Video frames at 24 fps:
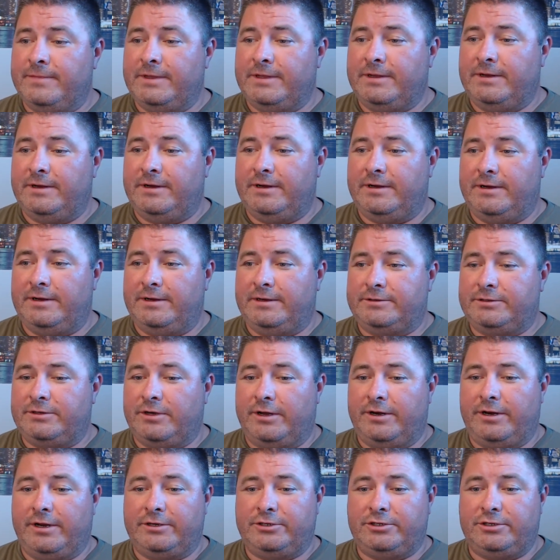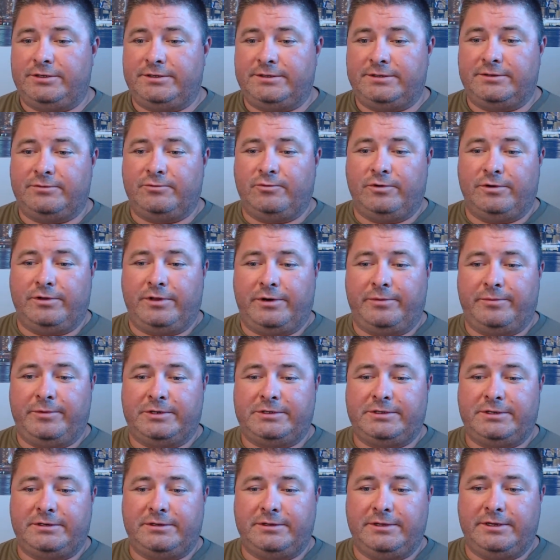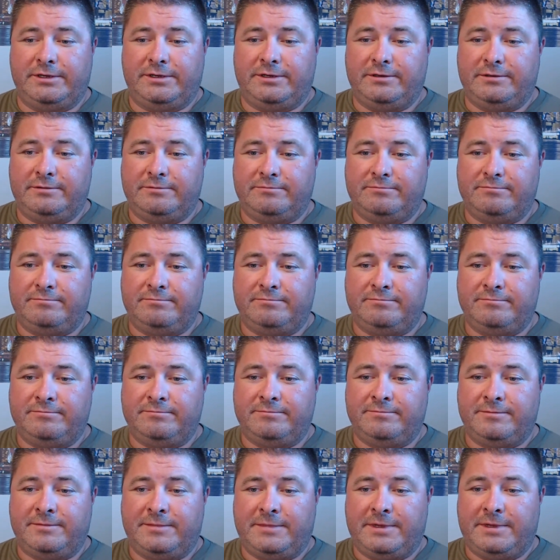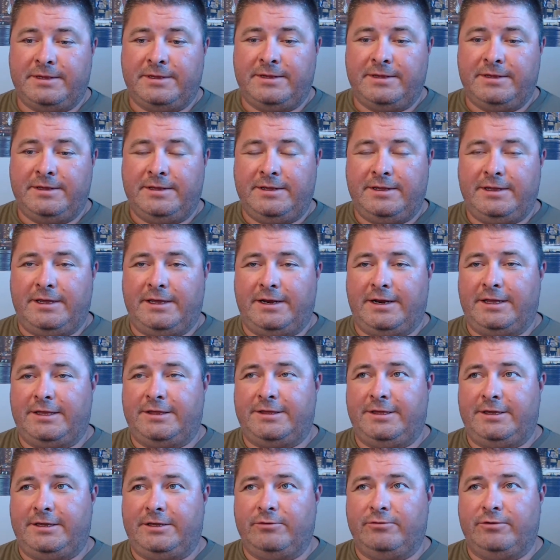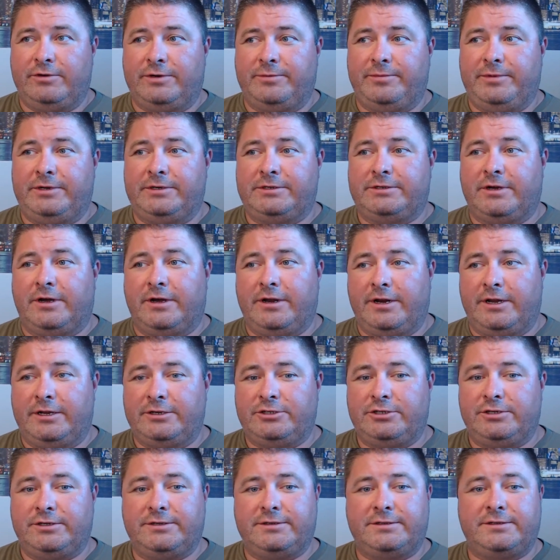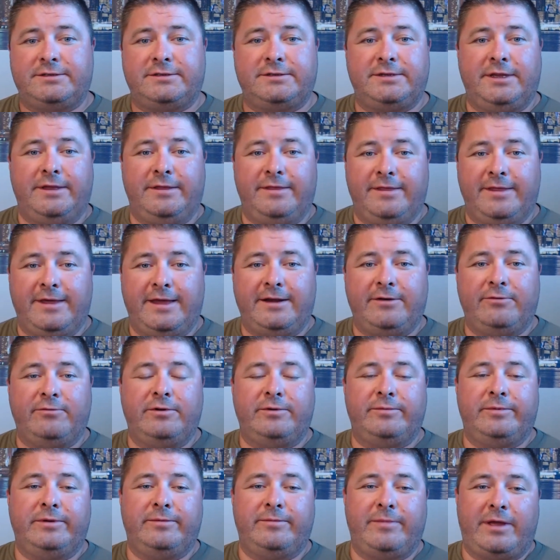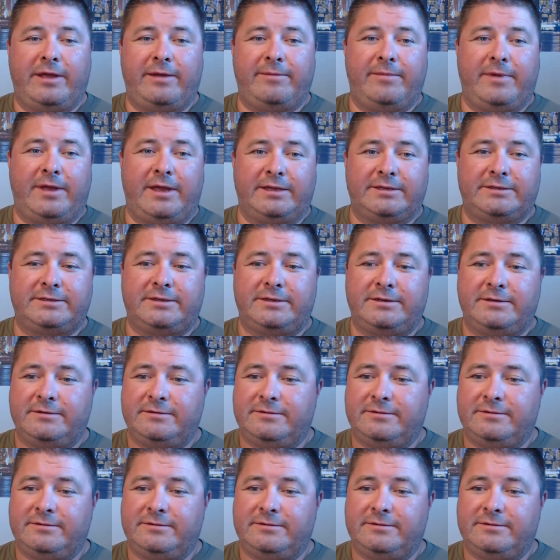Todd Hutchings in World Arm Wrestling League. And I think it would have been Todd Hutchings, and then it would have been Matt Mask.